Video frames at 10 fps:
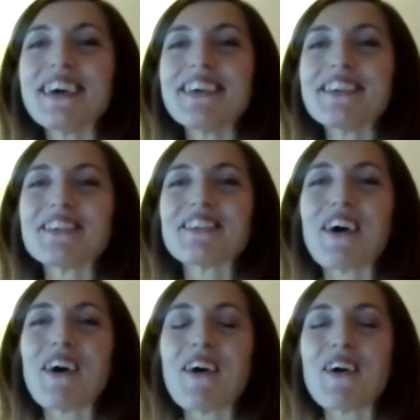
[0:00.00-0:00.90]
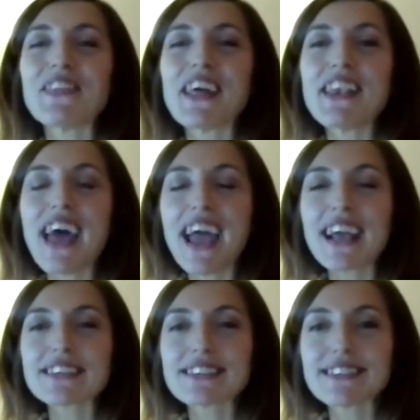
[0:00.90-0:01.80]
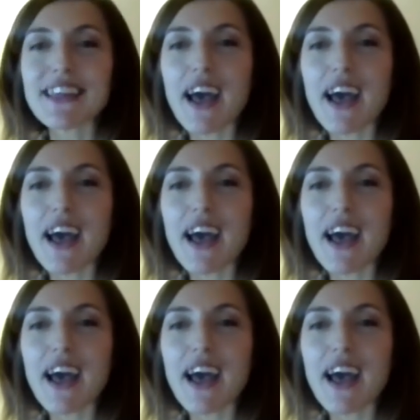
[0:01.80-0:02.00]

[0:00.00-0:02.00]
So the next